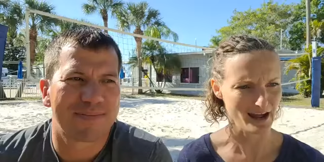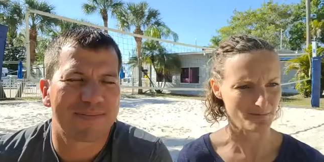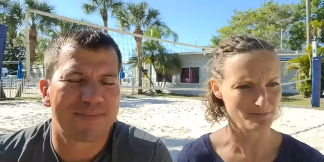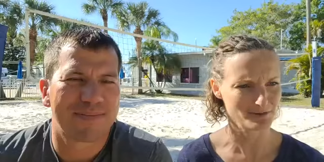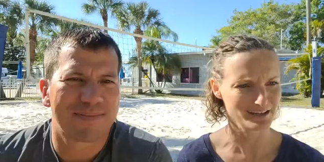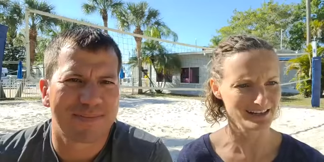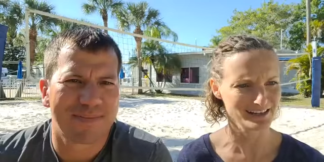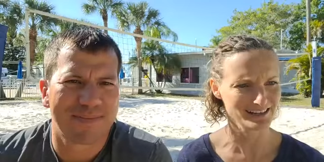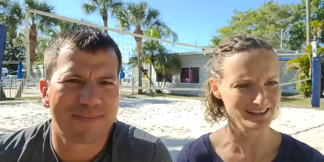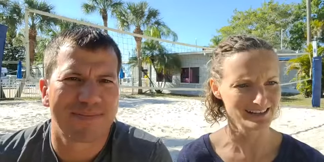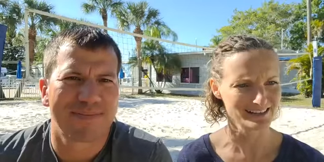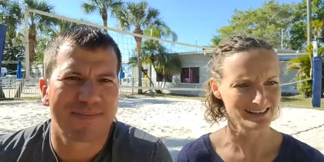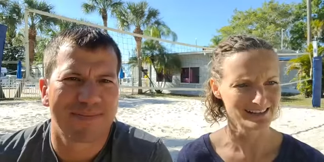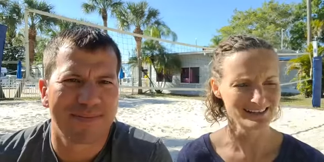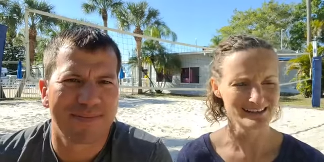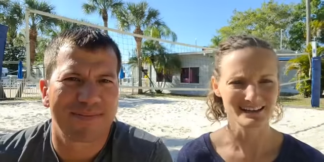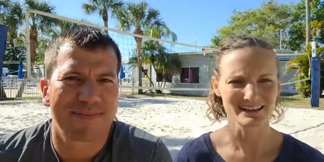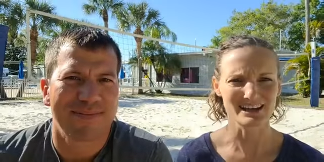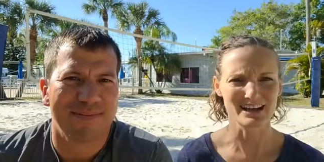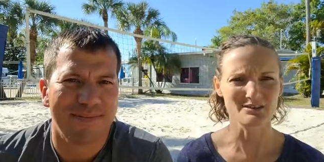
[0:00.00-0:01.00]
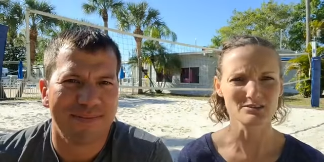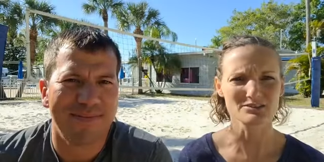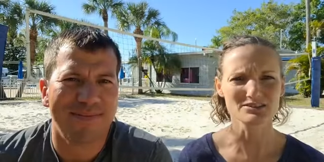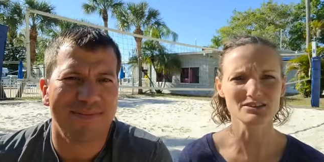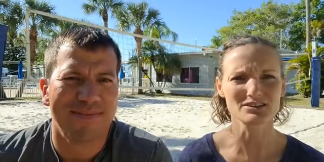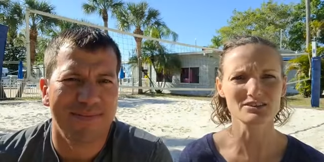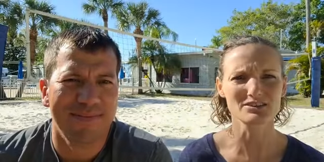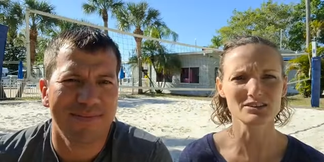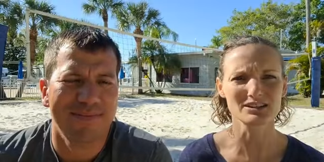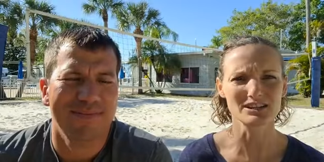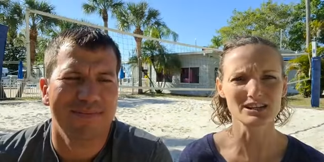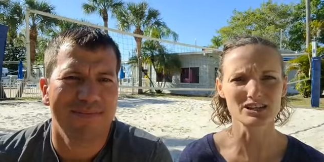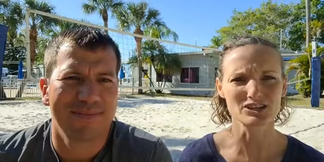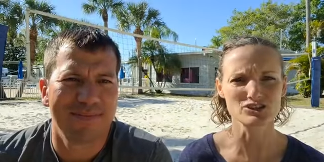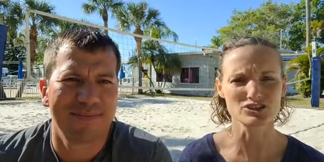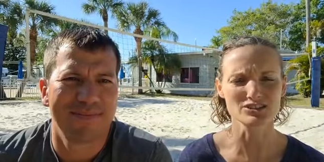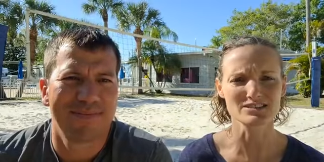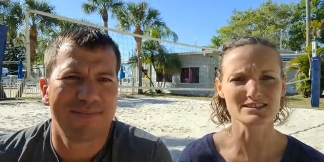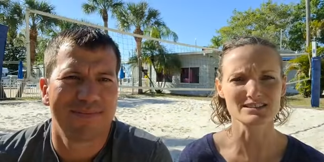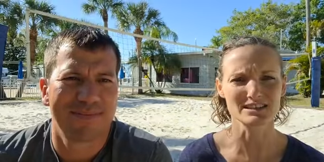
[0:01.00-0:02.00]
Speaker 1: happening? I was literally
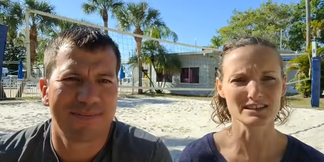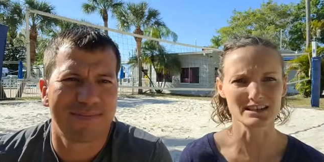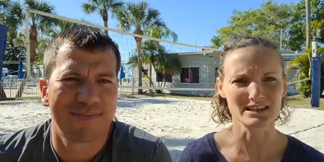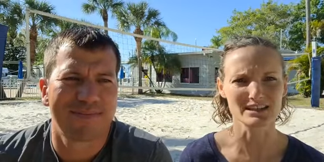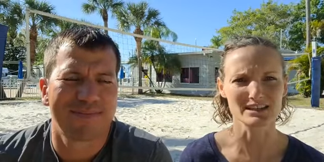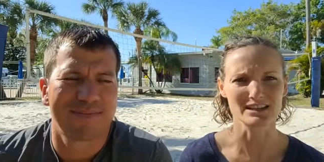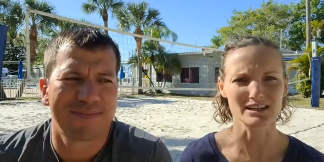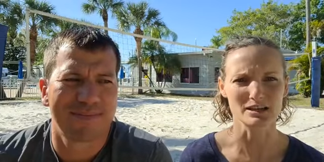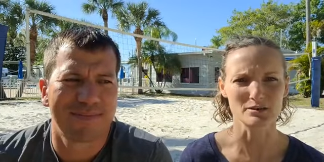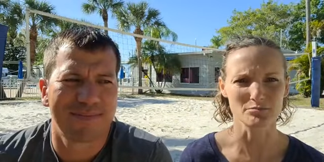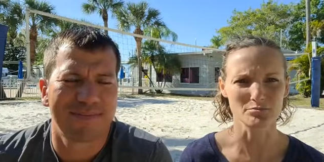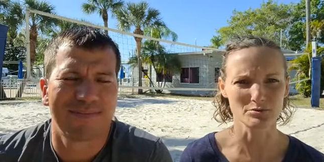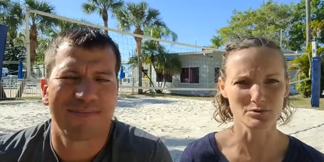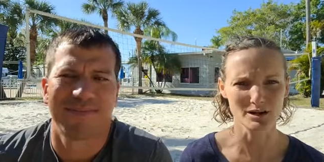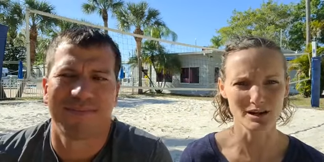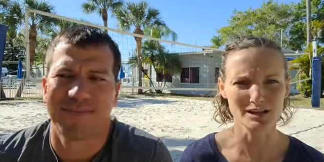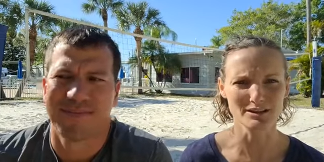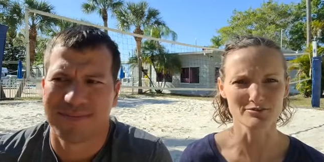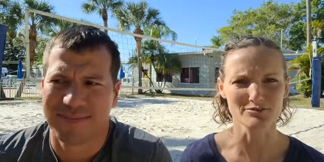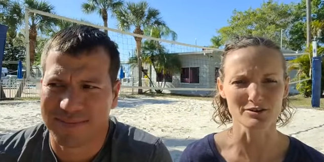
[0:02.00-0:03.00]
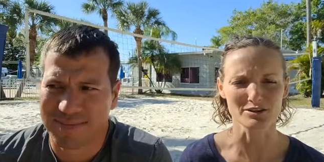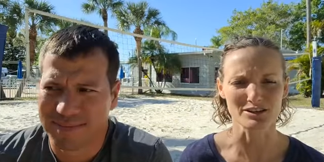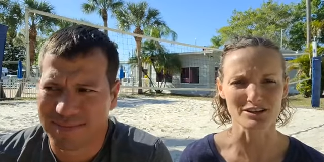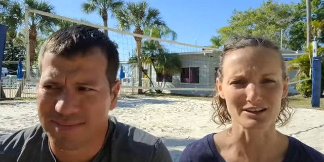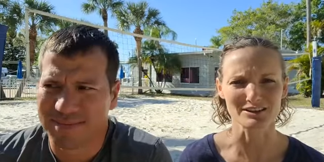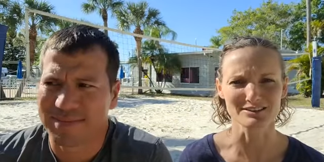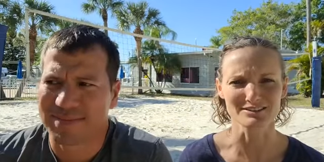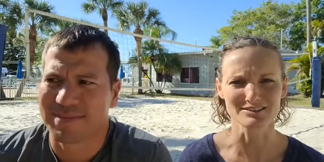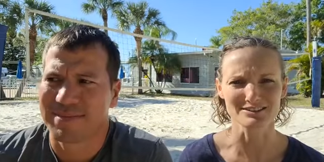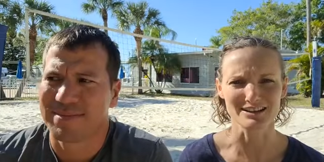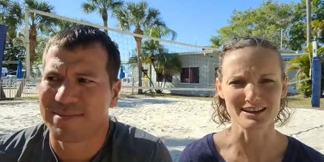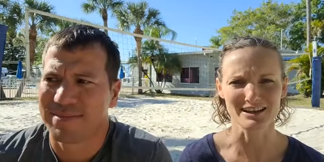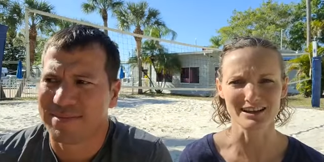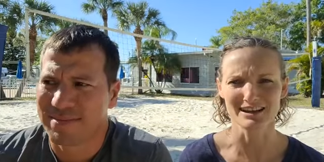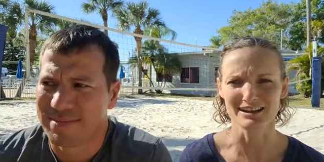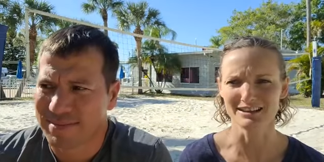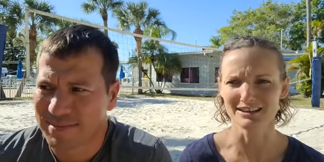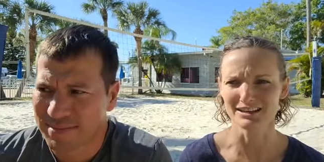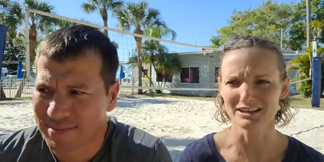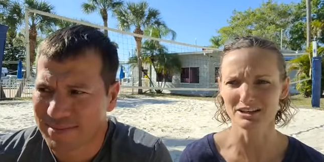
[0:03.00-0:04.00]
just thinking and praying for this
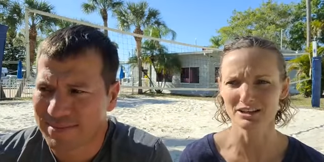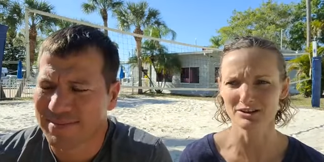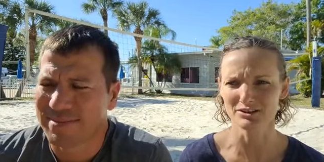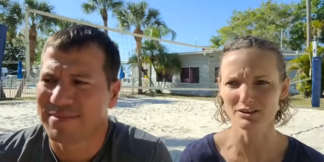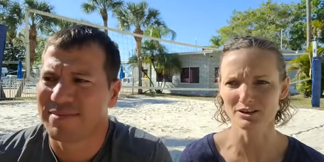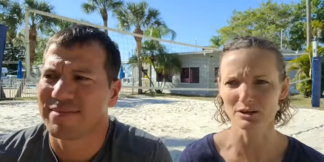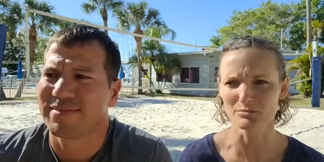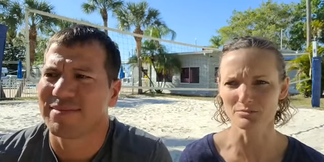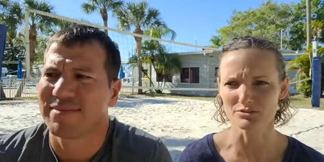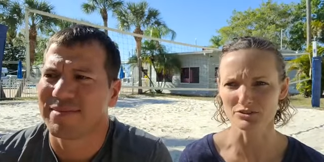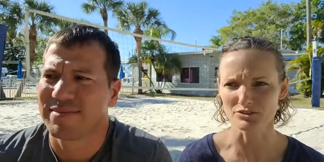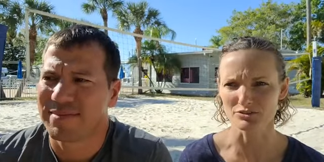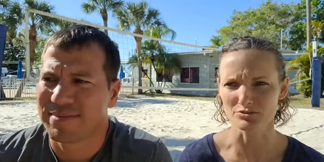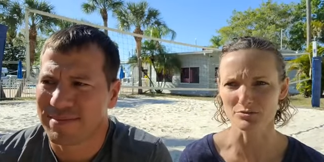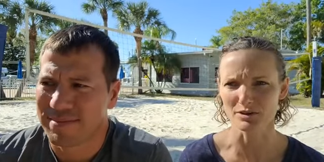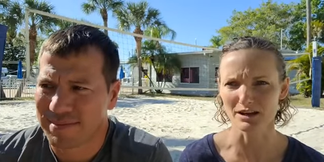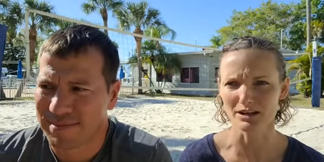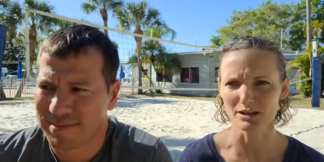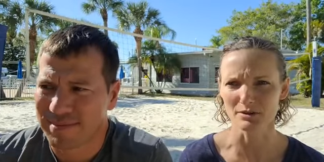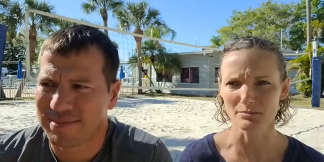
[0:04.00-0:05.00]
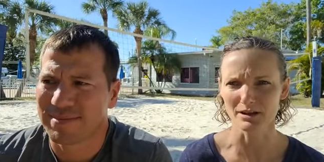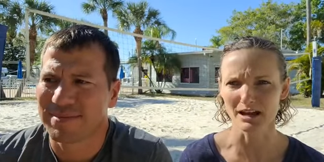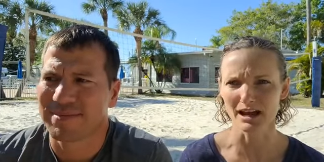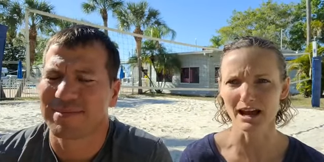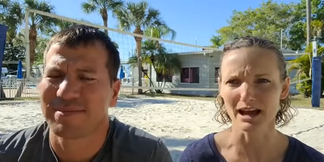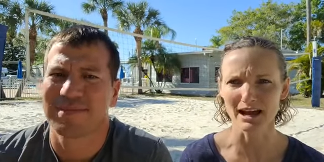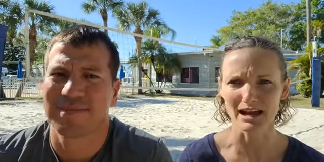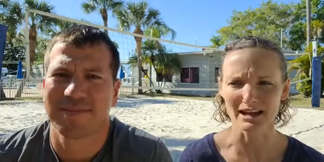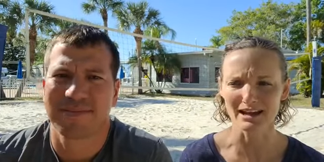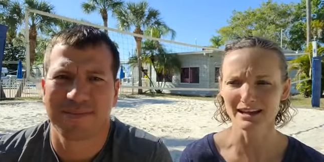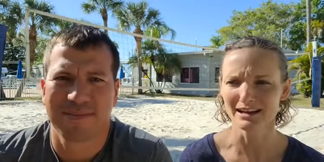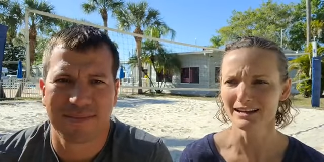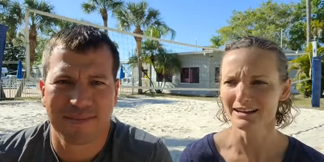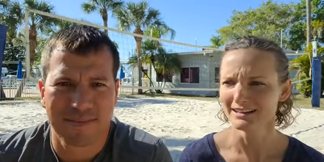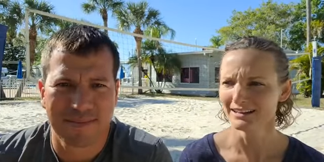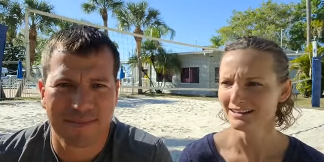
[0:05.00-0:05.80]
and then here comes this random guy